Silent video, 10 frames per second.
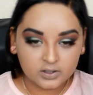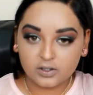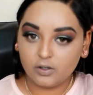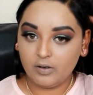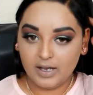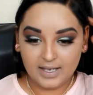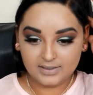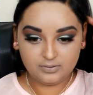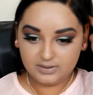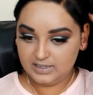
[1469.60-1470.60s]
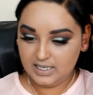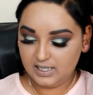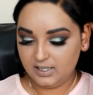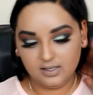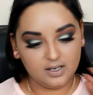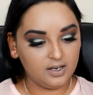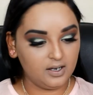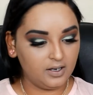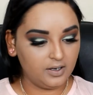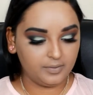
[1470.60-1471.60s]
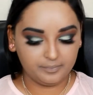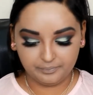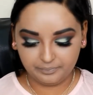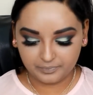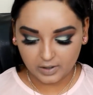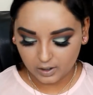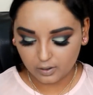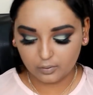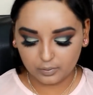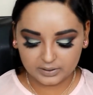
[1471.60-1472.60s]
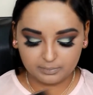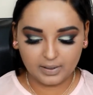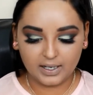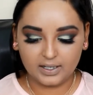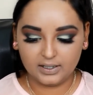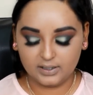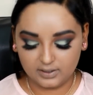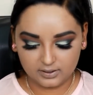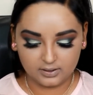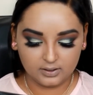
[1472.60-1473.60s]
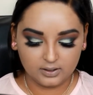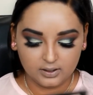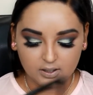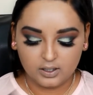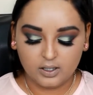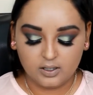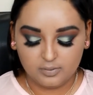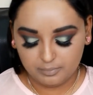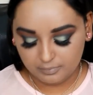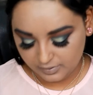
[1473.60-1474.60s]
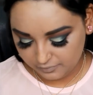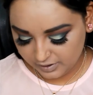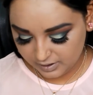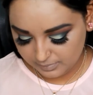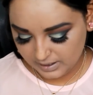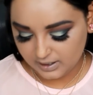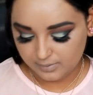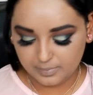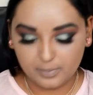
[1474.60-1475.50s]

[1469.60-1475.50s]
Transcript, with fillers: So as was saying, um, with my Freedom Makeup